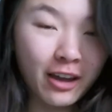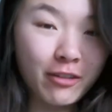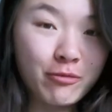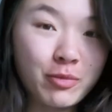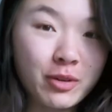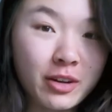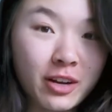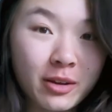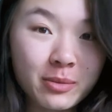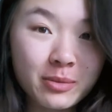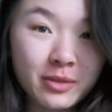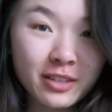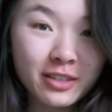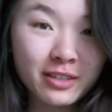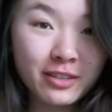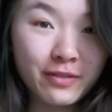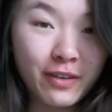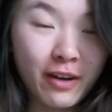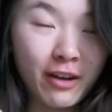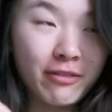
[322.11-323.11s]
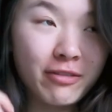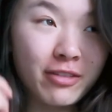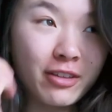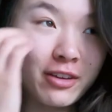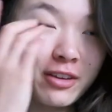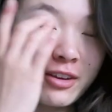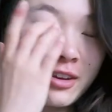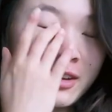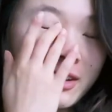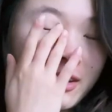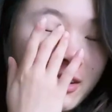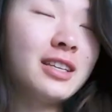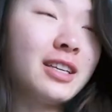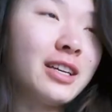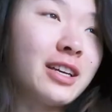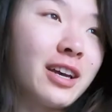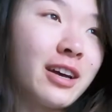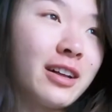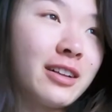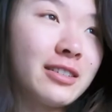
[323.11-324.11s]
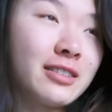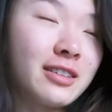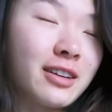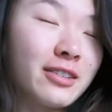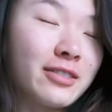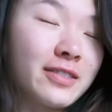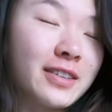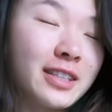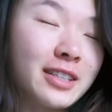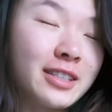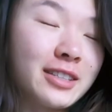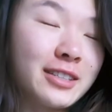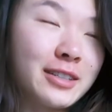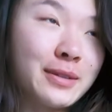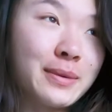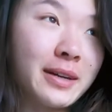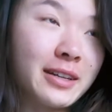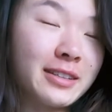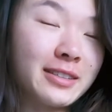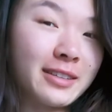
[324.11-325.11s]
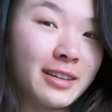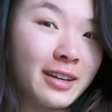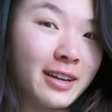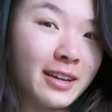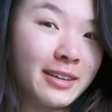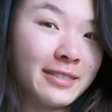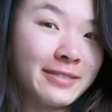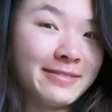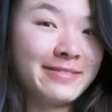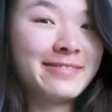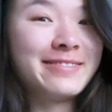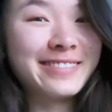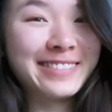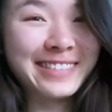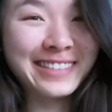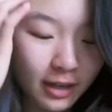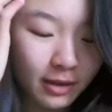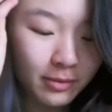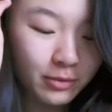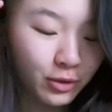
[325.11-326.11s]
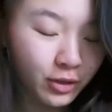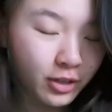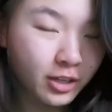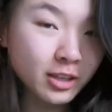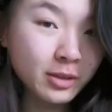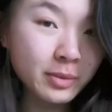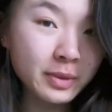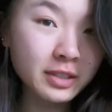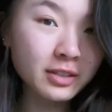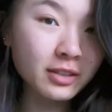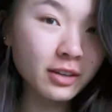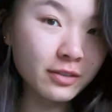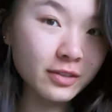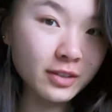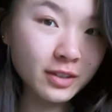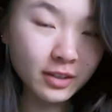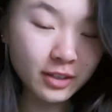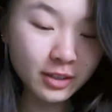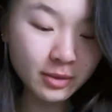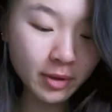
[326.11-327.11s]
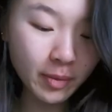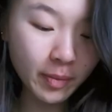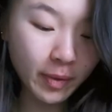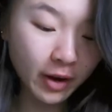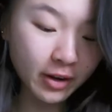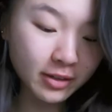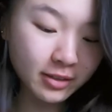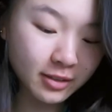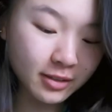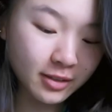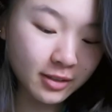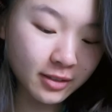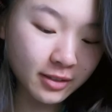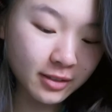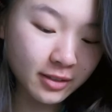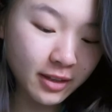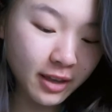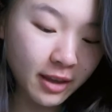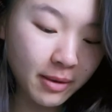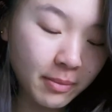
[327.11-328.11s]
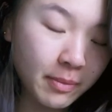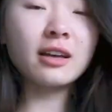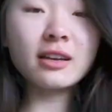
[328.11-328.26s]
I've been up since 5:30. Your girl is not feeling too well today. I'm talking a little bit softer because my parents still sleep.